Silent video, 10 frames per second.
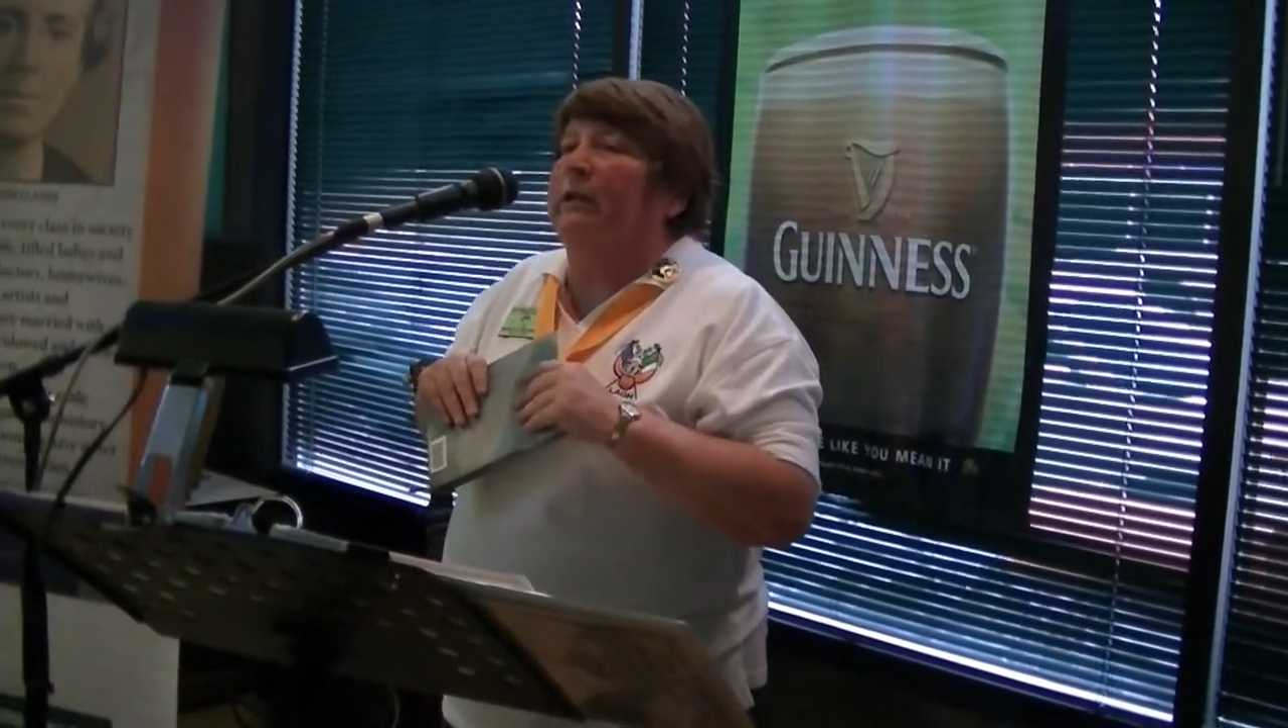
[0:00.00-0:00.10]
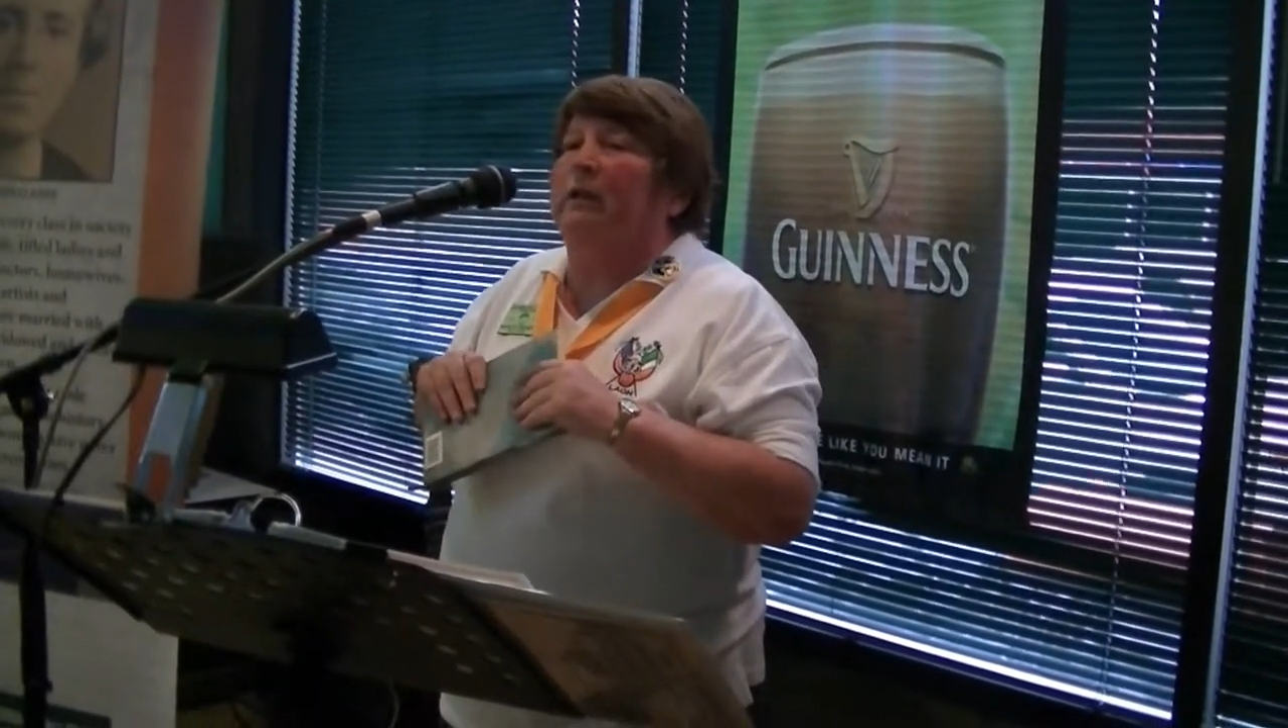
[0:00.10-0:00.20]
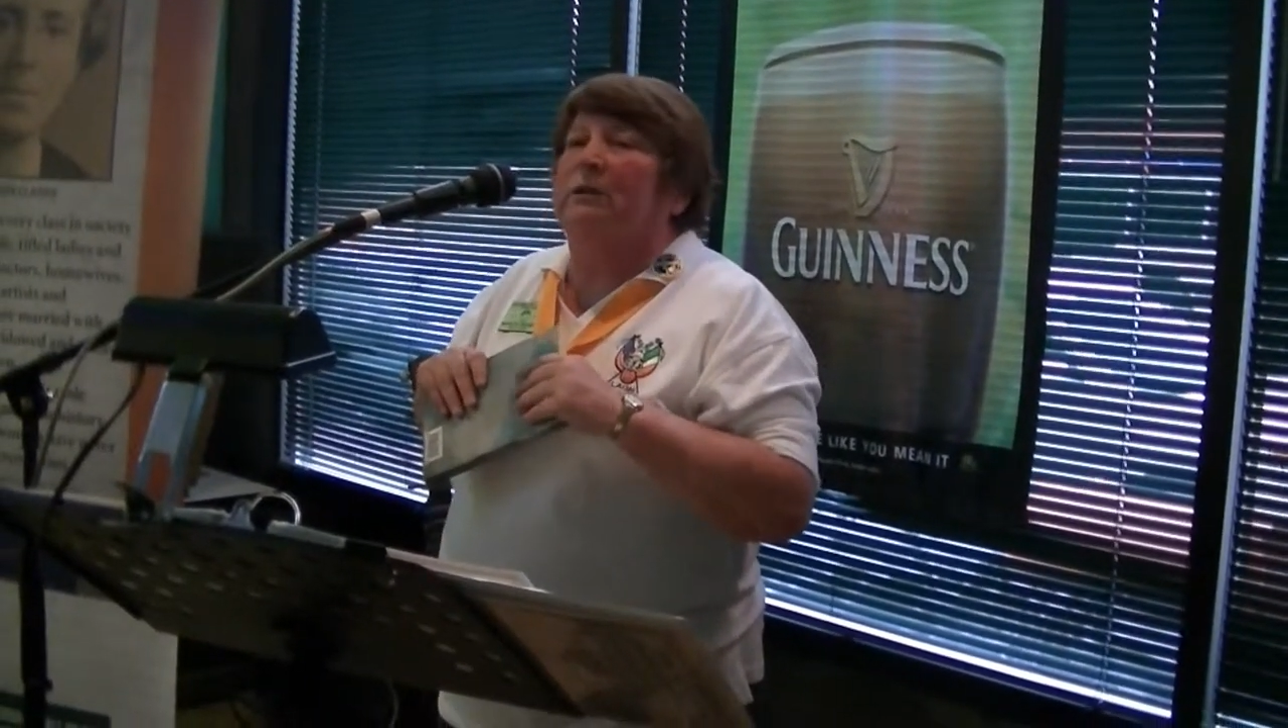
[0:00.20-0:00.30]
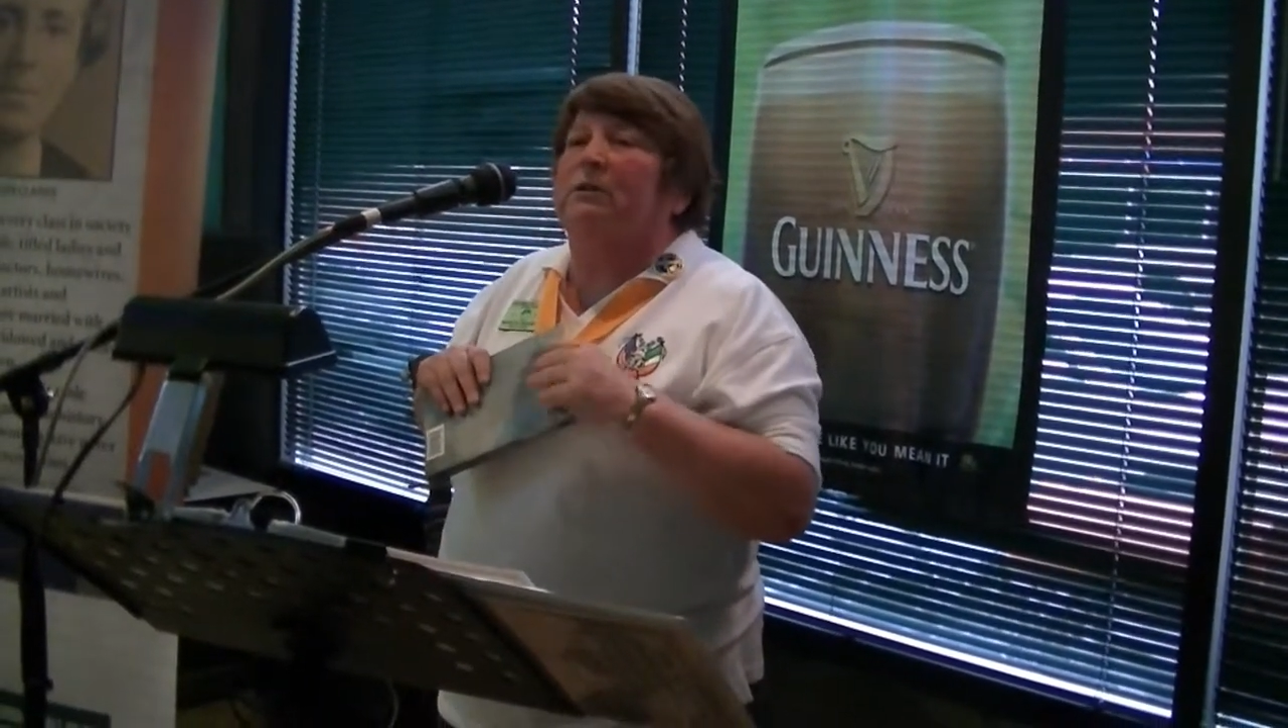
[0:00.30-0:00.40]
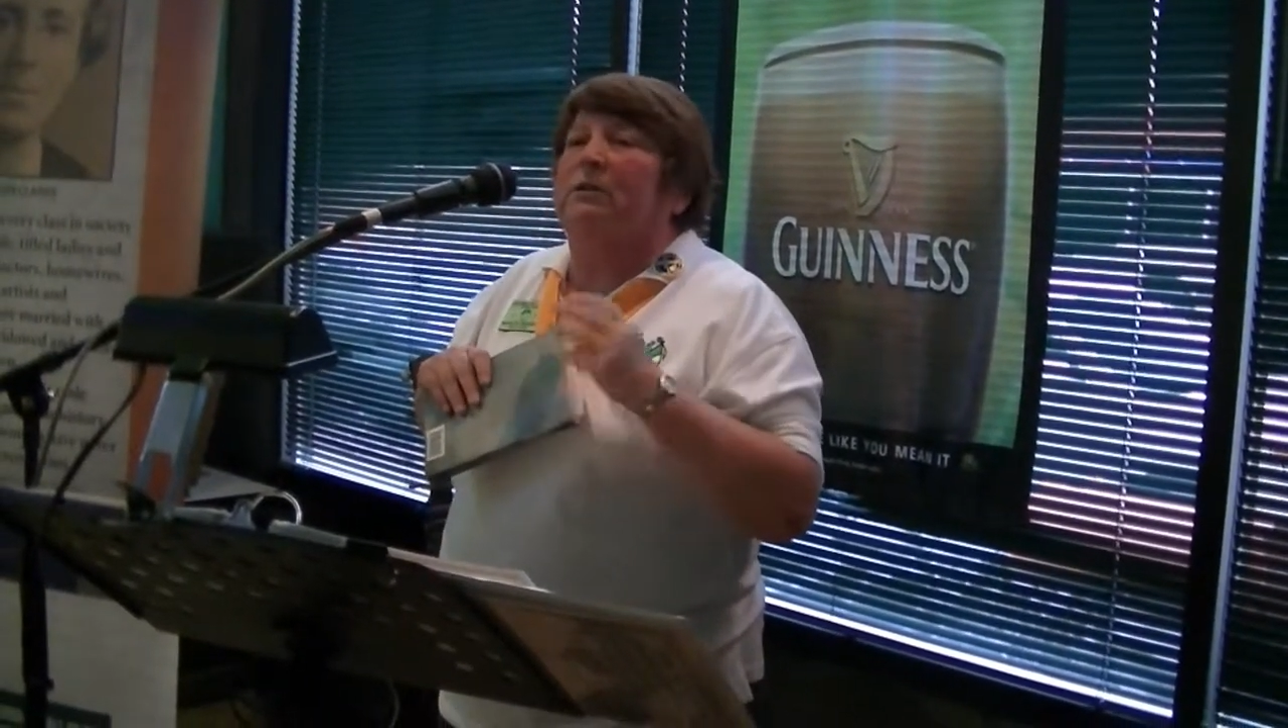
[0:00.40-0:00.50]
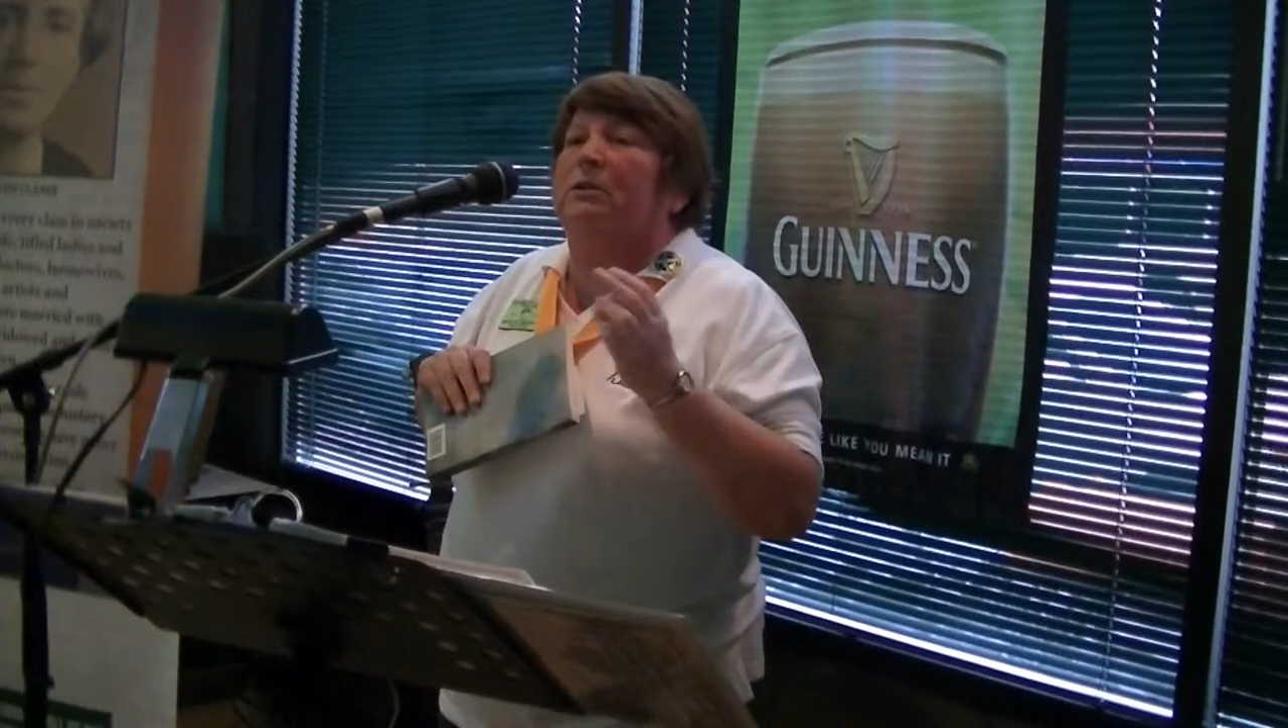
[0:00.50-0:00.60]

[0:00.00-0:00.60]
to